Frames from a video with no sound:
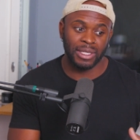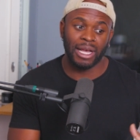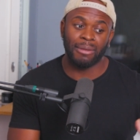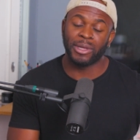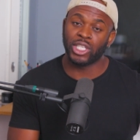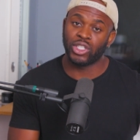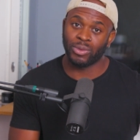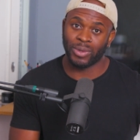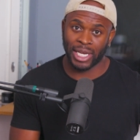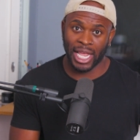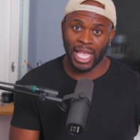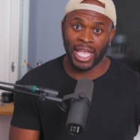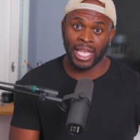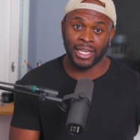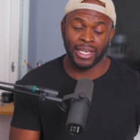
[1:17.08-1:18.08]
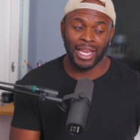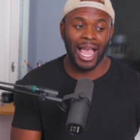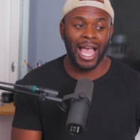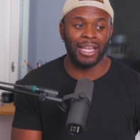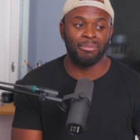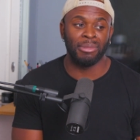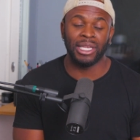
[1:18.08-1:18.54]
coming to an end,
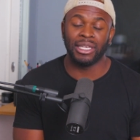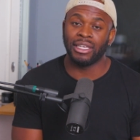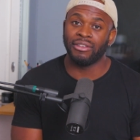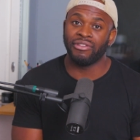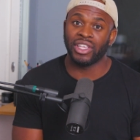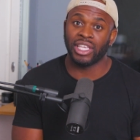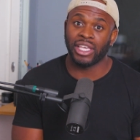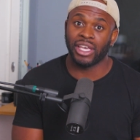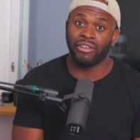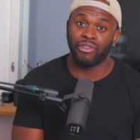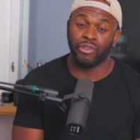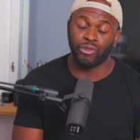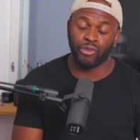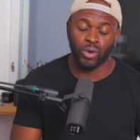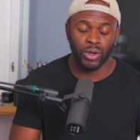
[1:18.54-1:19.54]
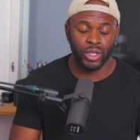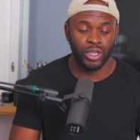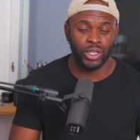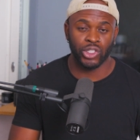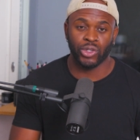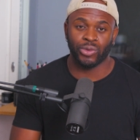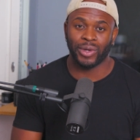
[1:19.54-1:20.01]
I'd been living here for 4
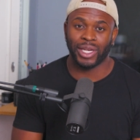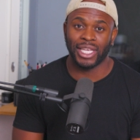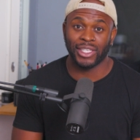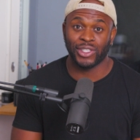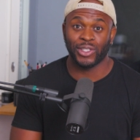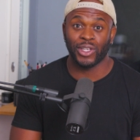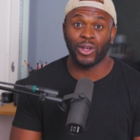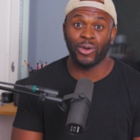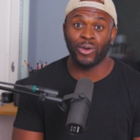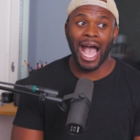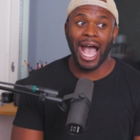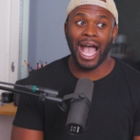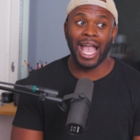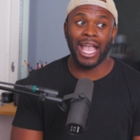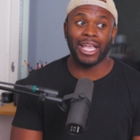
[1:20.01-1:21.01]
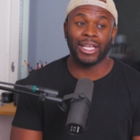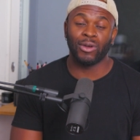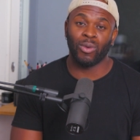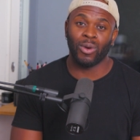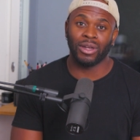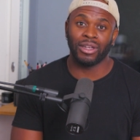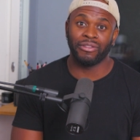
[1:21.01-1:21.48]
years already, so I
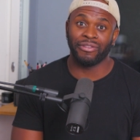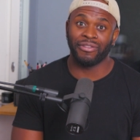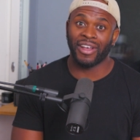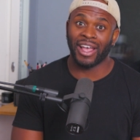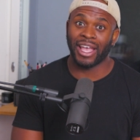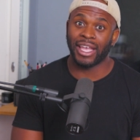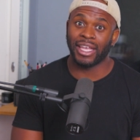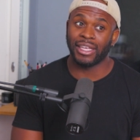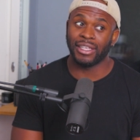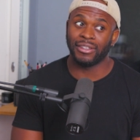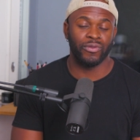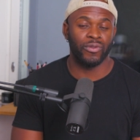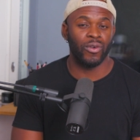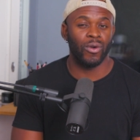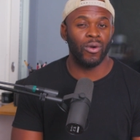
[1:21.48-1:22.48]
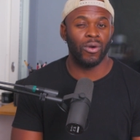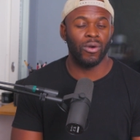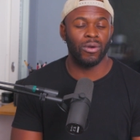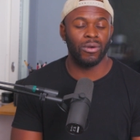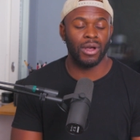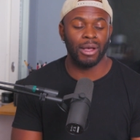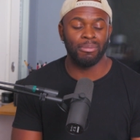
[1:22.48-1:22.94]
qualified
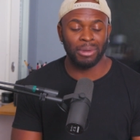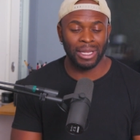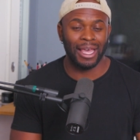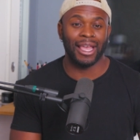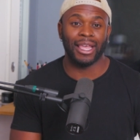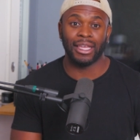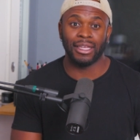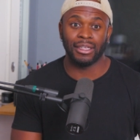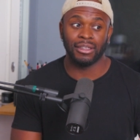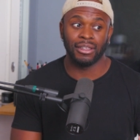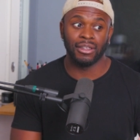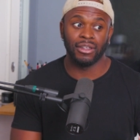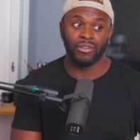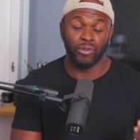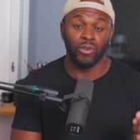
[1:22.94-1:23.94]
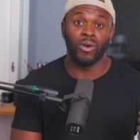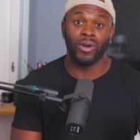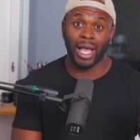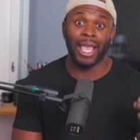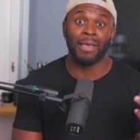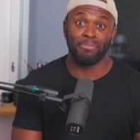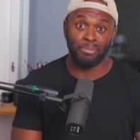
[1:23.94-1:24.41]
for applying
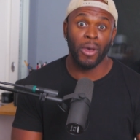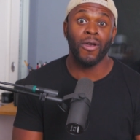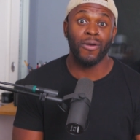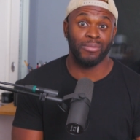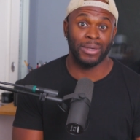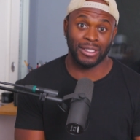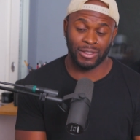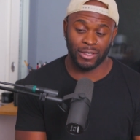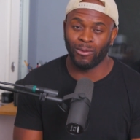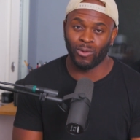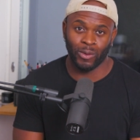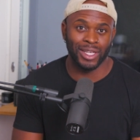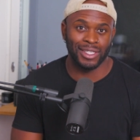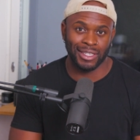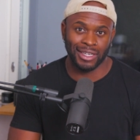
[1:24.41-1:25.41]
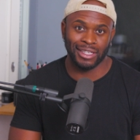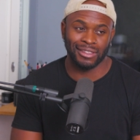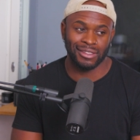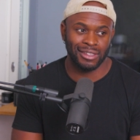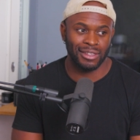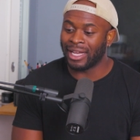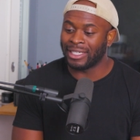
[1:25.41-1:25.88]
for a permanent
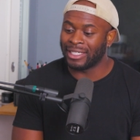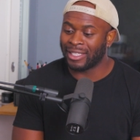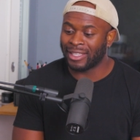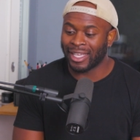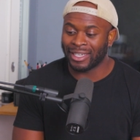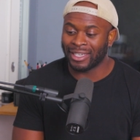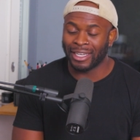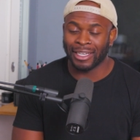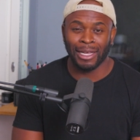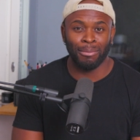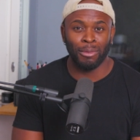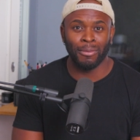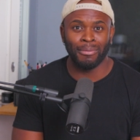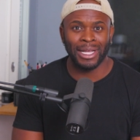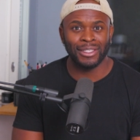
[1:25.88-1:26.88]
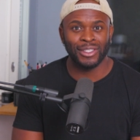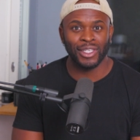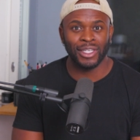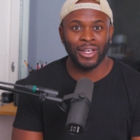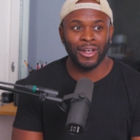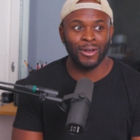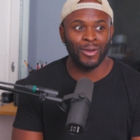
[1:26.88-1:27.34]
residence. I did that a couple months
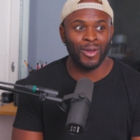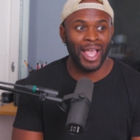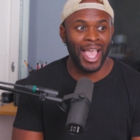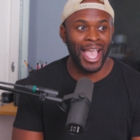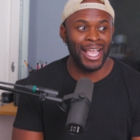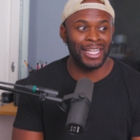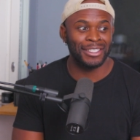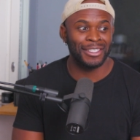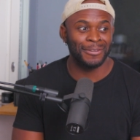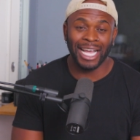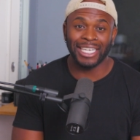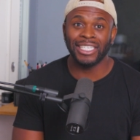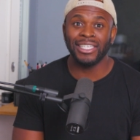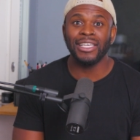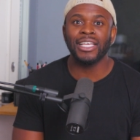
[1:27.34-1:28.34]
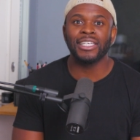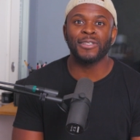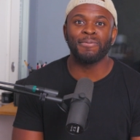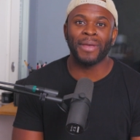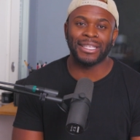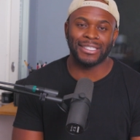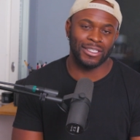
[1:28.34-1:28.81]
ago and I didn't
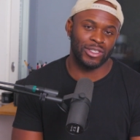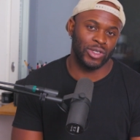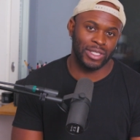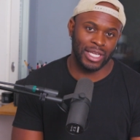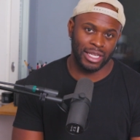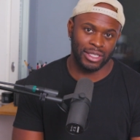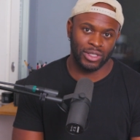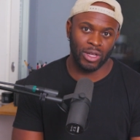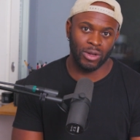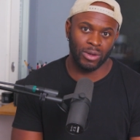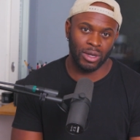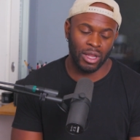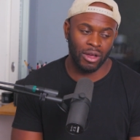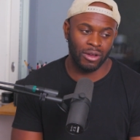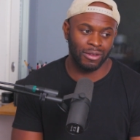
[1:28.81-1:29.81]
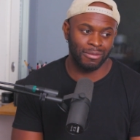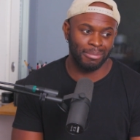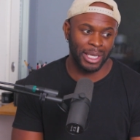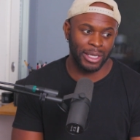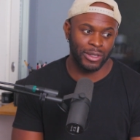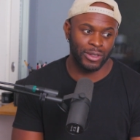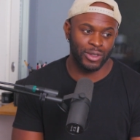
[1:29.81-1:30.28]
expect it to take so long
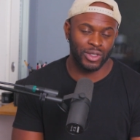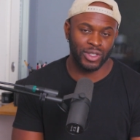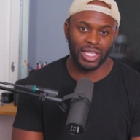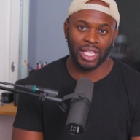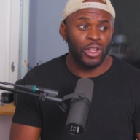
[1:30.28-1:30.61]
because